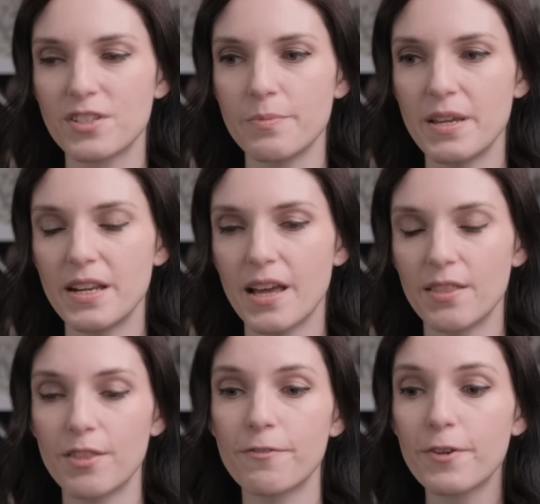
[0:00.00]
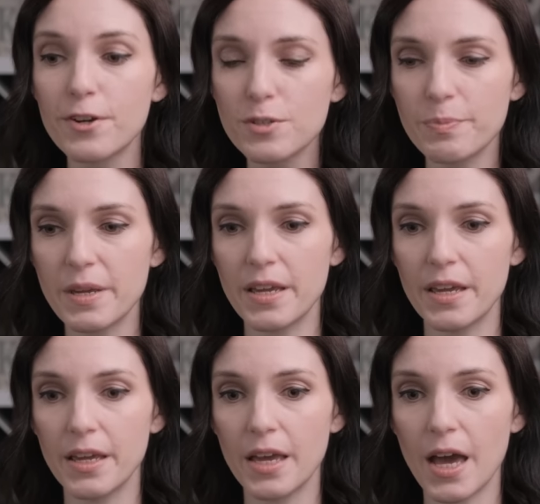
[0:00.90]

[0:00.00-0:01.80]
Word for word: to meet, and the first being,